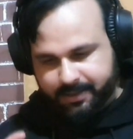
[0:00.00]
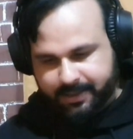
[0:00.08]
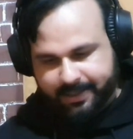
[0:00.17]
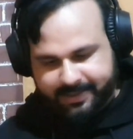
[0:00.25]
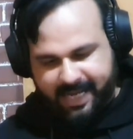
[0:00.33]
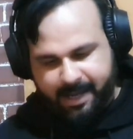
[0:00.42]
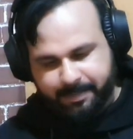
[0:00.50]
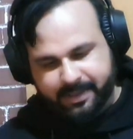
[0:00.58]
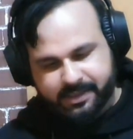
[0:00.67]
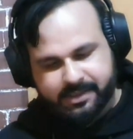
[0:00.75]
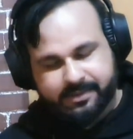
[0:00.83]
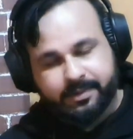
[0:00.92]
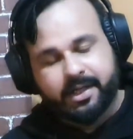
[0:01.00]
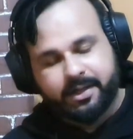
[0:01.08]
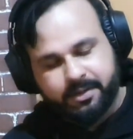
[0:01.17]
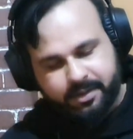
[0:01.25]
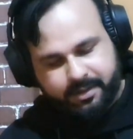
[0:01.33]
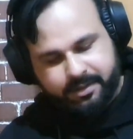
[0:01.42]
That tap is really
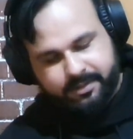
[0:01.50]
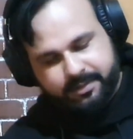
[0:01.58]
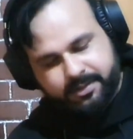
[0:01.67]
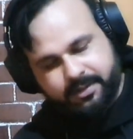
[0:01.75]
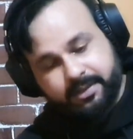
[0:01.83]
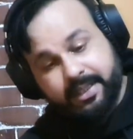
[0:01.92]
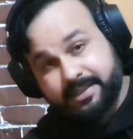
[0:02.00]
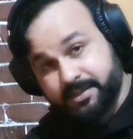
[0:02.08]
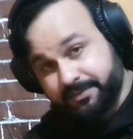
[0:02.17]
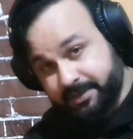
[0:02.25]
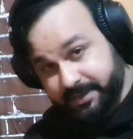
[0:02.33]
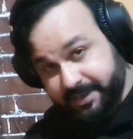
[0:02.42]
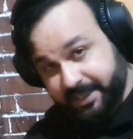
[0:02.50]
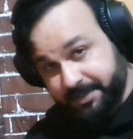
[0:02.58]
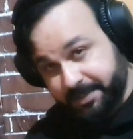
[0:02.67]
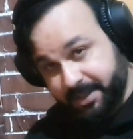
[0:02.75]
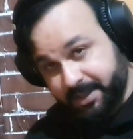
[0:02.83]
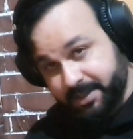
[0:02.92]
good. So that's the first
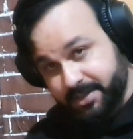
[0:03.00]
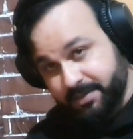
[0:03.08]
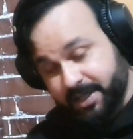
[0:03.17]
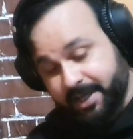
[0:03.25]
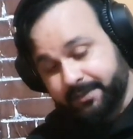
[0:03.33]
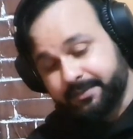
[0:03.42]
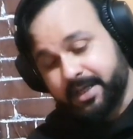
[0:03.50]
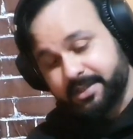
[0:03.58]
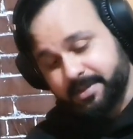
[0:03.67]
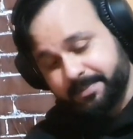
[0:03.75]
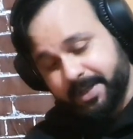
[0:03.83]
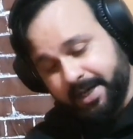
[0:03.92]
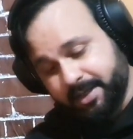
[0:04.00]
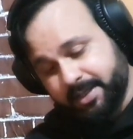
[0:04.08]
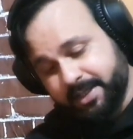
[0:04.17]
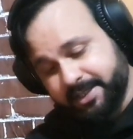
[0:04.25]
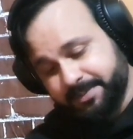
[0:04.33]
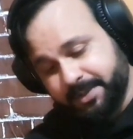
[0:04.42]
experience you have. That's a
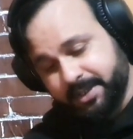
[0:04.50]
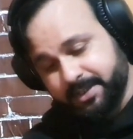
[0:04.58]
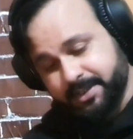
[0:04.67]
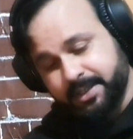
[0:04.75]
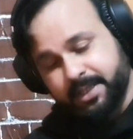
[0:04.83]
practical experience.